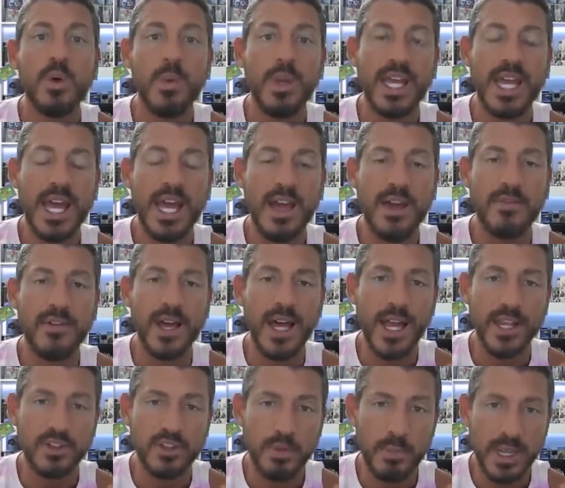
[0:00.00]
We have
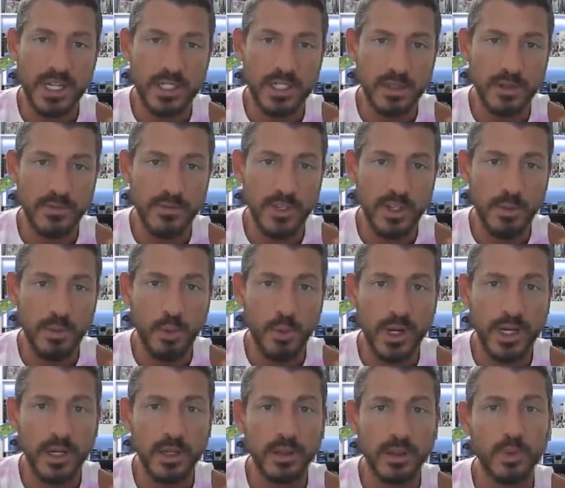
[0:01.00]
isometric
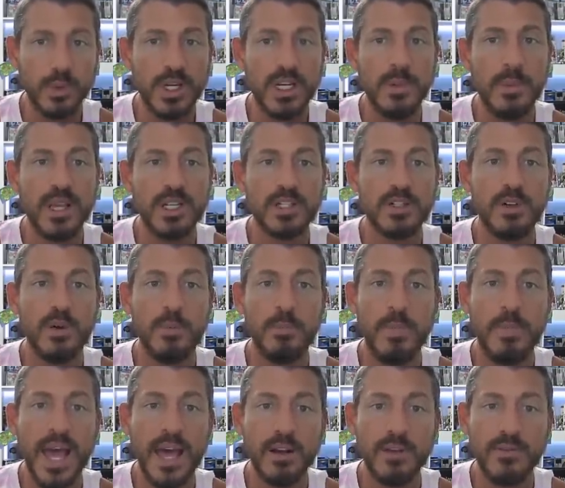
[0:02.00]
viewpoint on three-dimensional
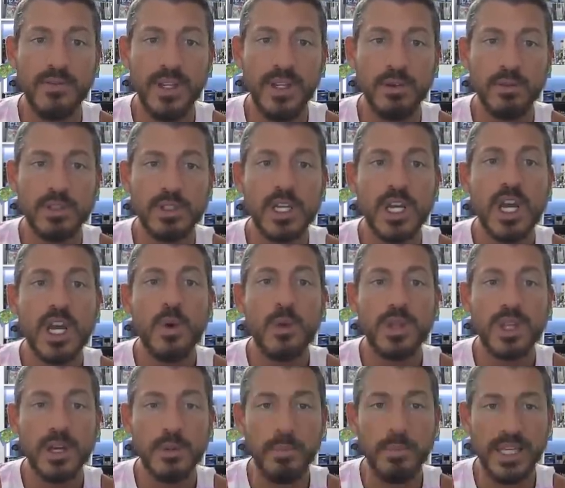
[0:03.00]
battlefields
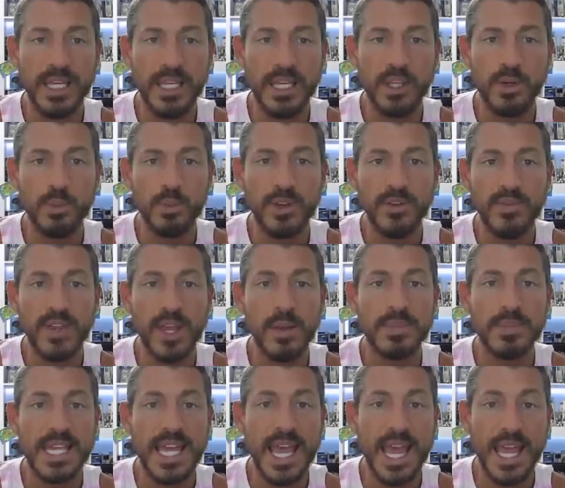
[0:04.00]
with a completely
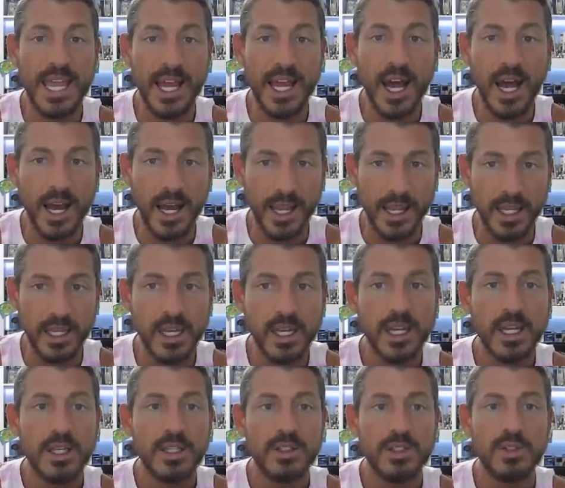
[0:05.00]
revamped AI,
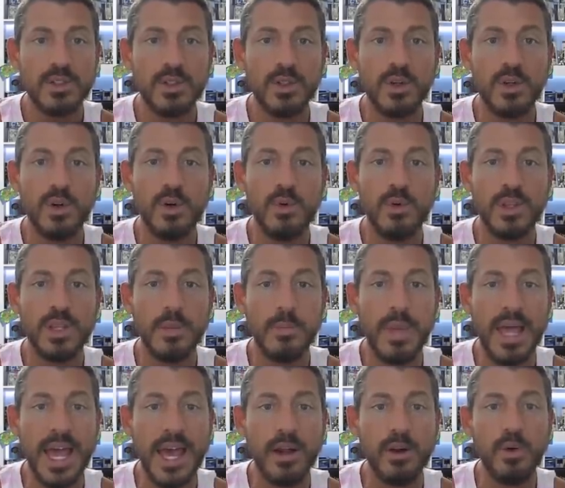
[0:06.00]
so the
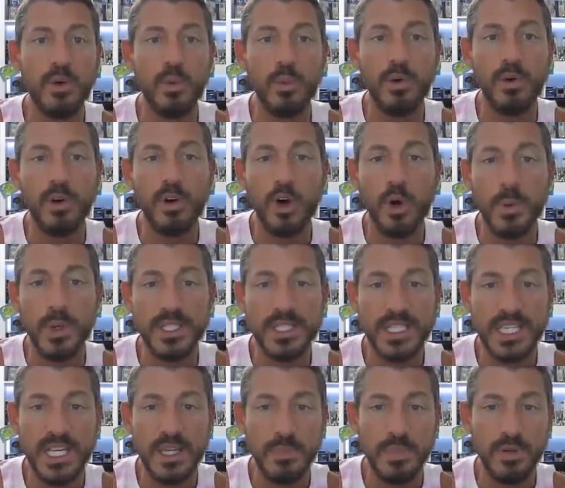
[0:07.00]
battle will
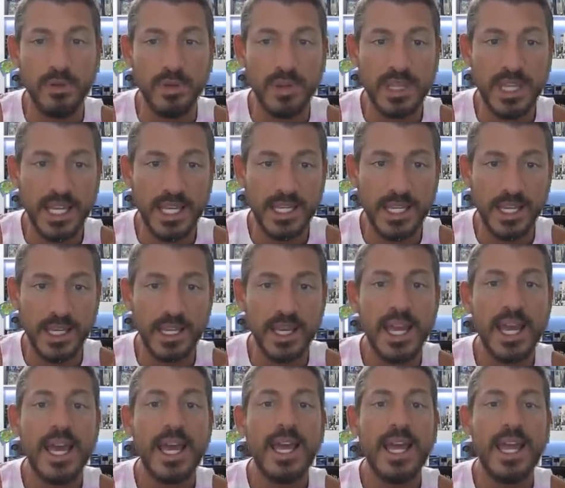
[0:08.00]
always keep you thinking
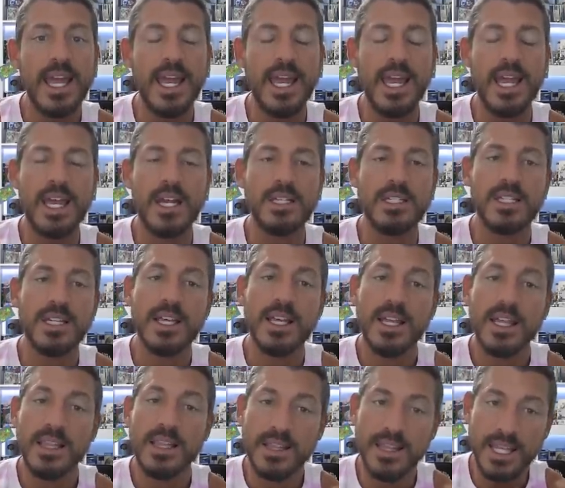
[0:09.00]
and
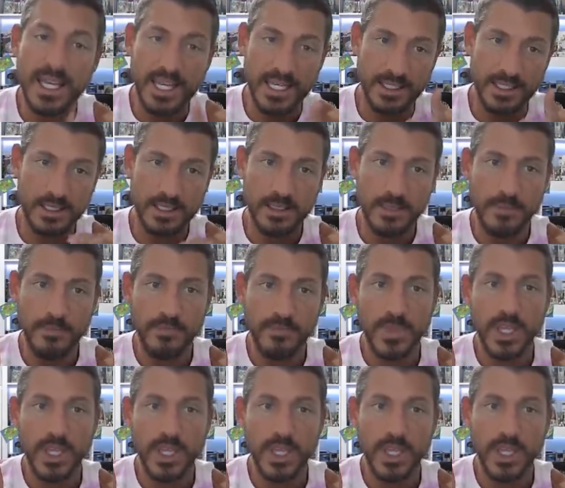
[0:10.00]
this